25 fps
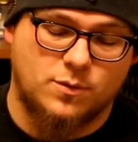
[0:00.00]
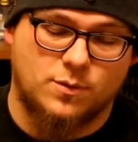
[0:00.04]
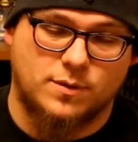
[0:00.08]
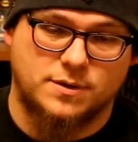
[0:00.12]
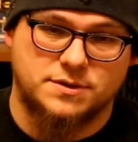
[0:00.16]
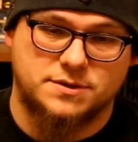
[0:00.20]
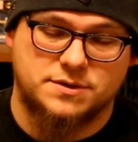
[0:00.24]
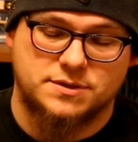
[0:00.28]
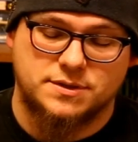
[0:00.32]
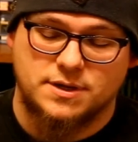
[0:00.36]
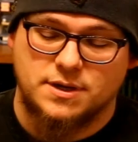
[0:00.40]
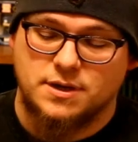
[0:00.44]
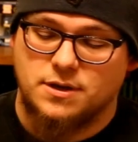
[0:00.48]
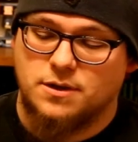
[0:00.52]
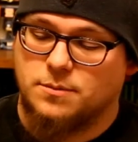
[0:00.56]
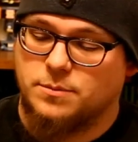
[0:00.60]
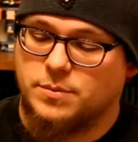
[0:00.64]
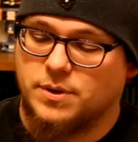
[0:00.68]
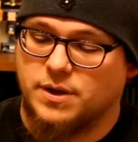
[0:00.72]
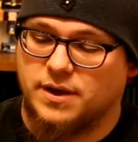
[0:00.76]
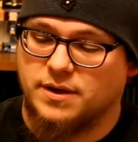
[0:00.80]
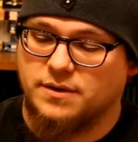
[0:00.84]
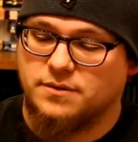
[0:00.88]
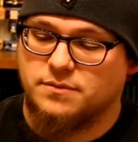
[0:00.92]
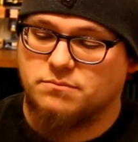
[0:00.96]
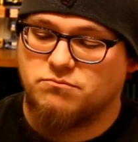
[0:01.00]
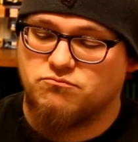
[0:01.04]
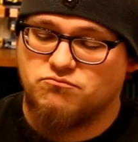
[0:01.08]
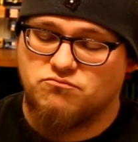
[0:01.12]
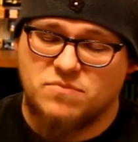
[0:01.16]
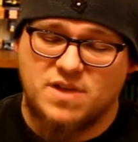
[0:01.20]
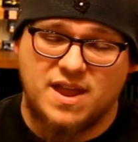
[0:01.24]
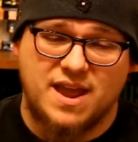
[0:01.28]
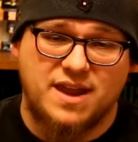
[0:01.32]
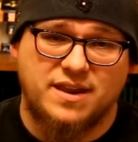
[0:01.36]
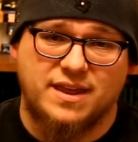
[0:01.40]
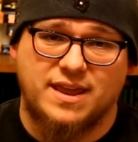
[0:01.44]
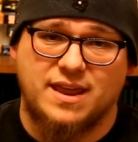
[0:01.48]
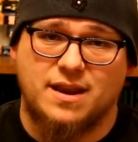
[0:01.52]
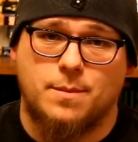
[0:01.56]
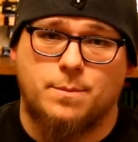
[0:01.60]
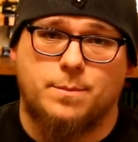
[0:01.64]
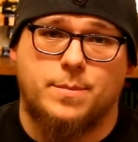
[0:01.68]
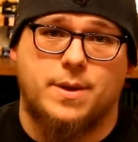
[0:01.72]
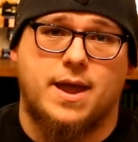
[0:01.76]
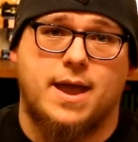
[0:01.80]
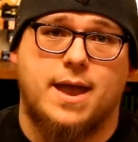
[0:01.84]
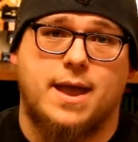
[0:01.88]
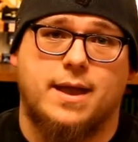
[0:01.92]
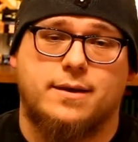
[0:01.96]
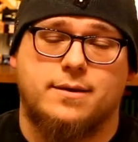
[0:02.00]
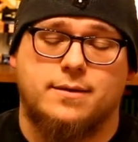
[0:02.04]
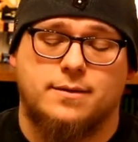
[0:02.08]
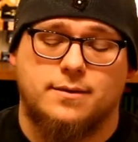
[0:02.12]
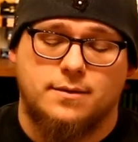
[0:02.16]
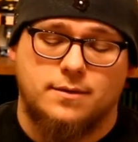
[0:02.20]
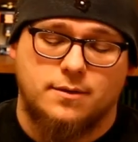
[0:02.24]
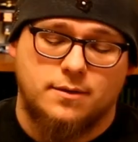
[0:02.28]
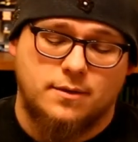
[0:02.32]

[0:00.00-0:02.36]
course, but I had to get it back.